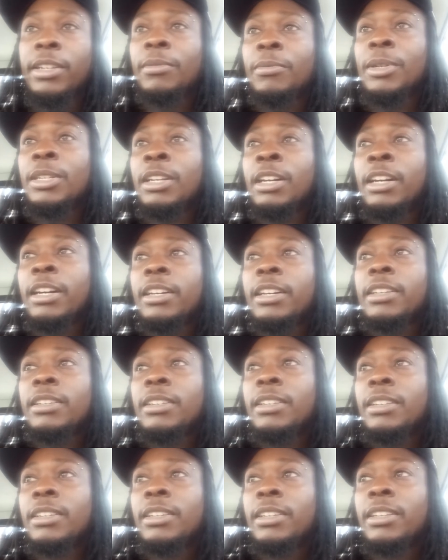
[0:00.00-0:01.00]
whatnot,
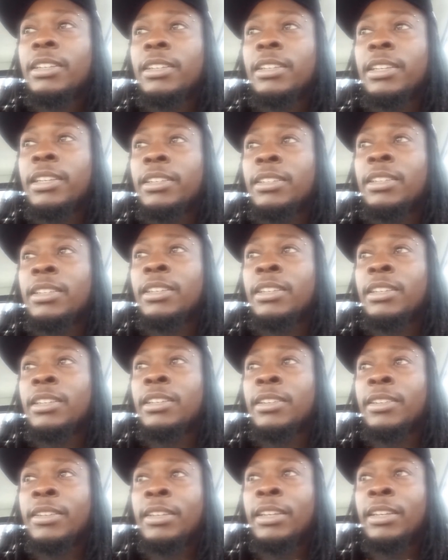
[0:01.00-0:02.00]
and
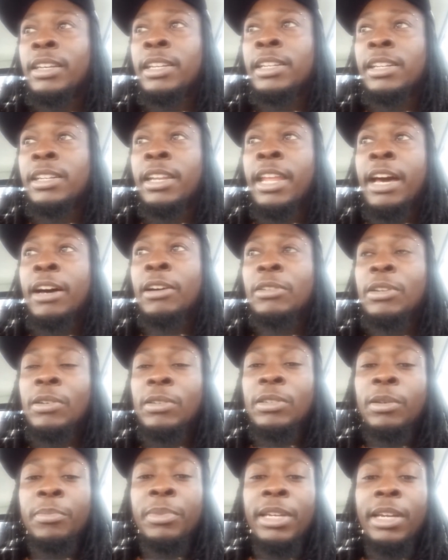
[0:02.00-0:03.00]
then it allowed
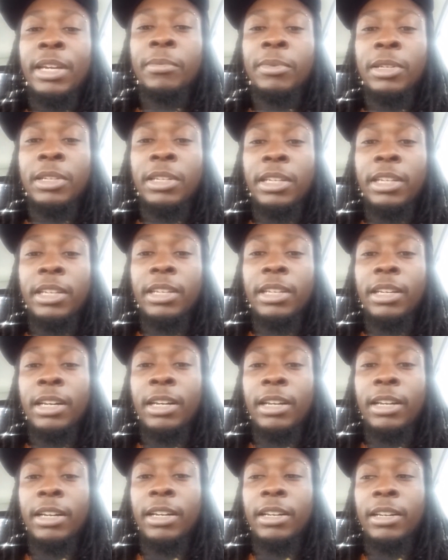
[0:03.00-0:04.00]
them to be able
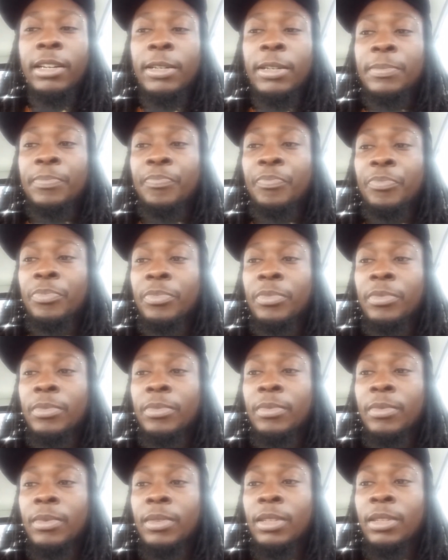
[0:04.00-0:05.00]
to
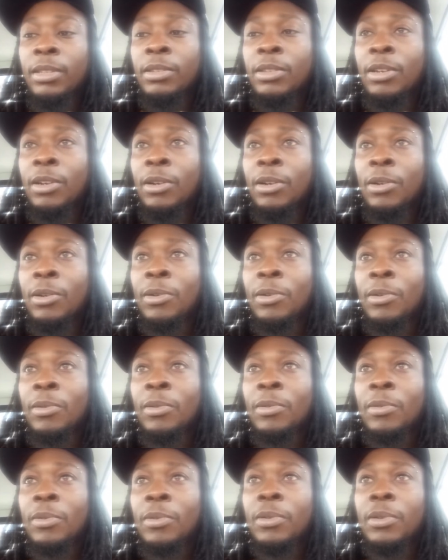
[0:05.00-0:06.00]
you know,
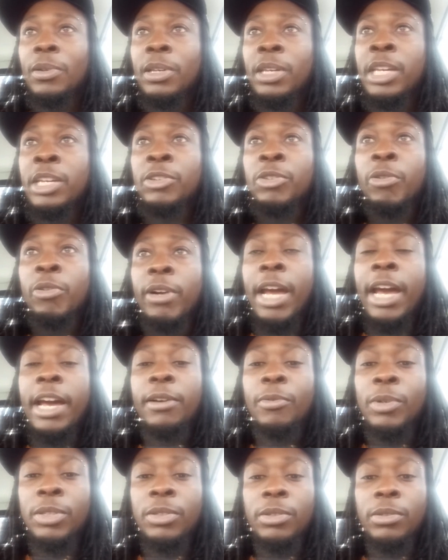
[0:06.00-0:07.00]

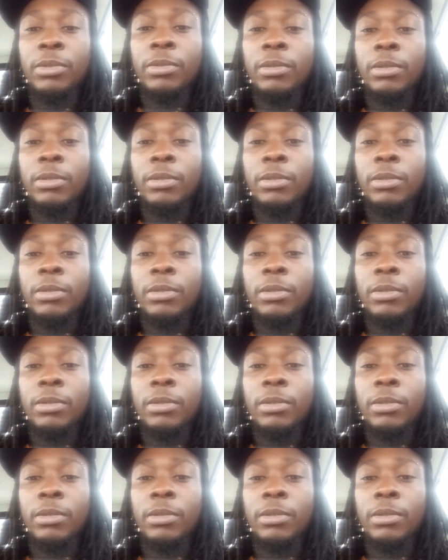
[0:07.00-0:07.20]
interact with you